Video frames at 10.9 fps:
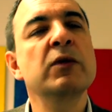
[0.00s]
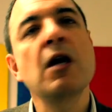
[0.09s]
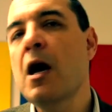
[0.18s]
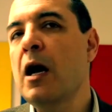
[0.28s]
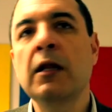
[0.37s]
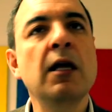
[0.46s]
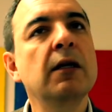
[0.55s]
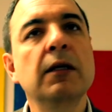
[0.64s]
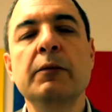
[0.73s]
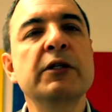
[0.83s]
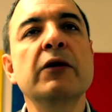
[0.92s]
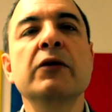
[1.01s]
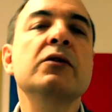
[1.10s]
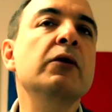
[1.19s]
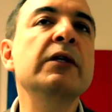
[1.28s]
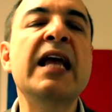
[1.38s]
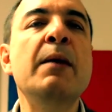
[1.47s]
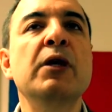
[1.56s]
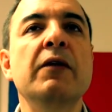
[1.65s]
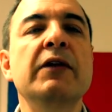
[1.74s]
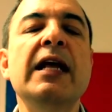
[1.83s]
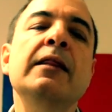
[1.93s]
which a lot of libertarians are
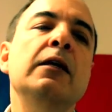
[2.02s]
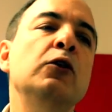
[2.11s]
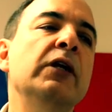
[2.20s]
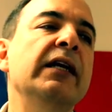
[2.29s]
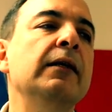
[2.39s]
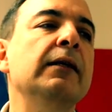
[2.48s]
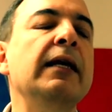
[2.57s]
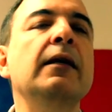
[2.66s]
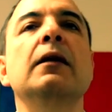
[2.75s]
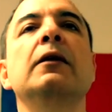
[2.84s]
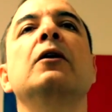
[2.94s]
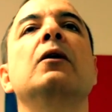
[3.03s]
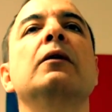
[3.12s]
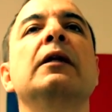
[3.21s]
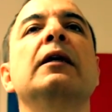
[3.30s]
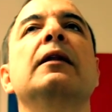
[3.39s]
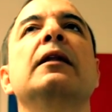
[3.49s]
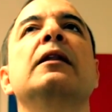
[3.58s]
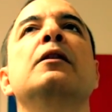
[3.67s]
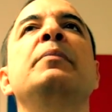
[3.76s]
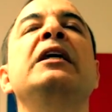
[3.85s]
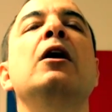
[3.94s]
enamored of it, and they look at it like, you know,
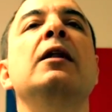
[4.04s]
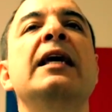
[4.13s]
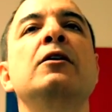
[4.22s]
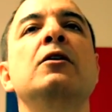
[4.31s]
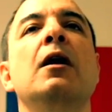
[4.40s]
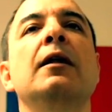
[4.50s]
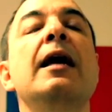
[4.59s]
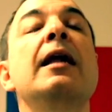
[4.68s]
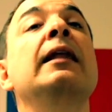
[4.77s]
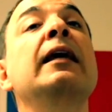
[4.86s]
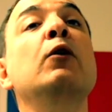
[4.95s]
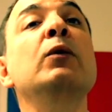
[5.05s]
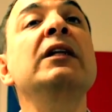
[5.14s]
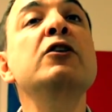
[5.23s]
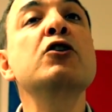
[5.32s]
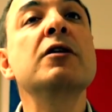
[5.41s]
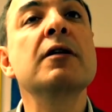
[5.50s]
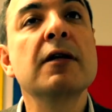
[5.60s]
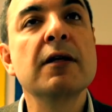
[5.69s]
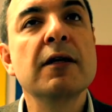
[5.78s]
the be-all, end-all, like a religion.